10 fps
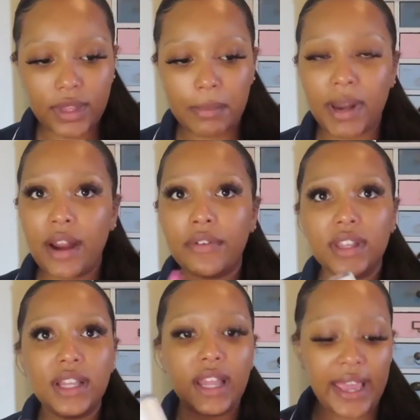But I
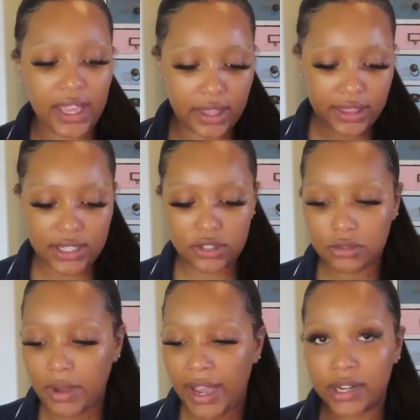really like these
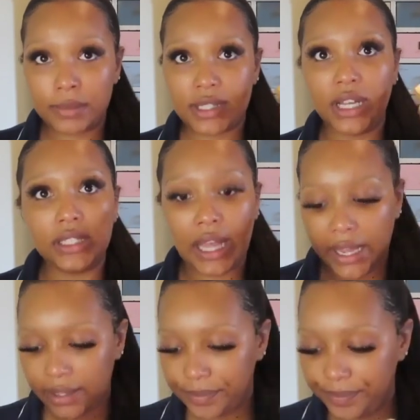two items a
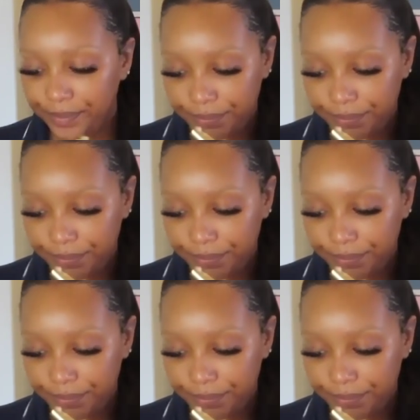lot.